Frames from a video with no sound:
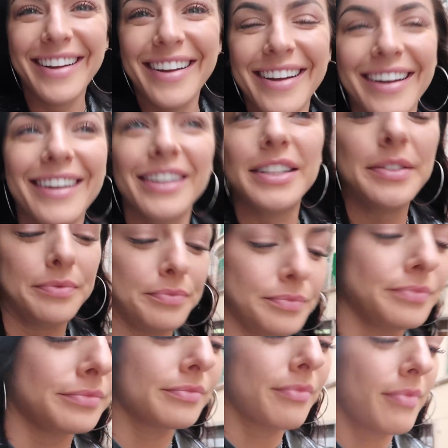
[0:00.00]
with like a
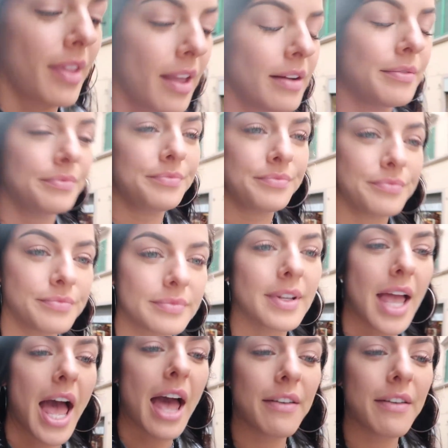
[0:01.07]
single espresso.